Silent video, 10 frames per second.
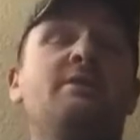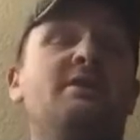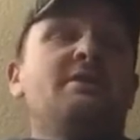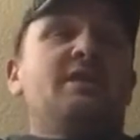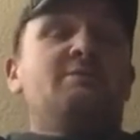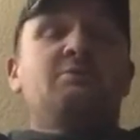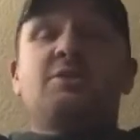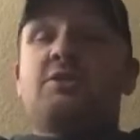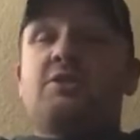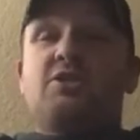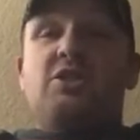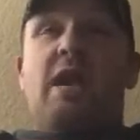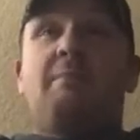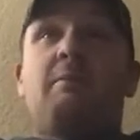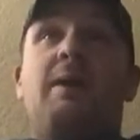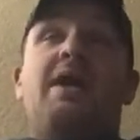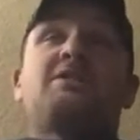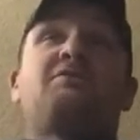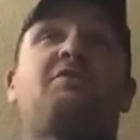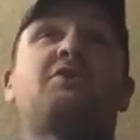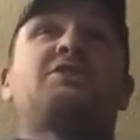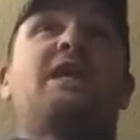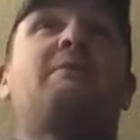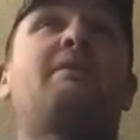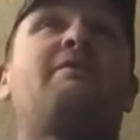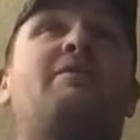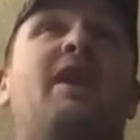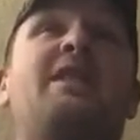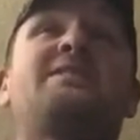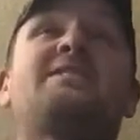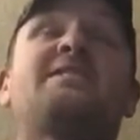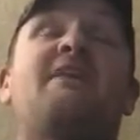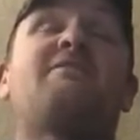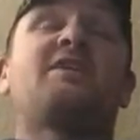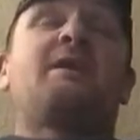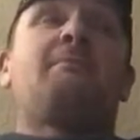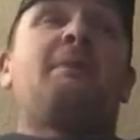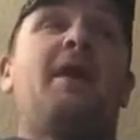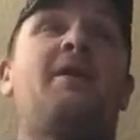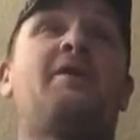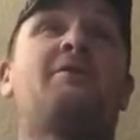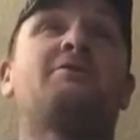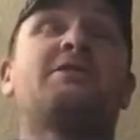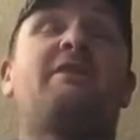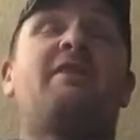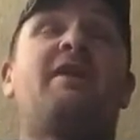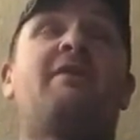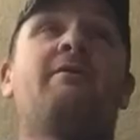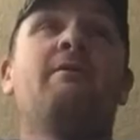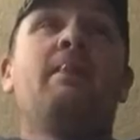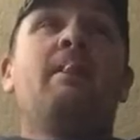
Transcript: this, this was a good chamber match. First time we ever had seven competitors in there.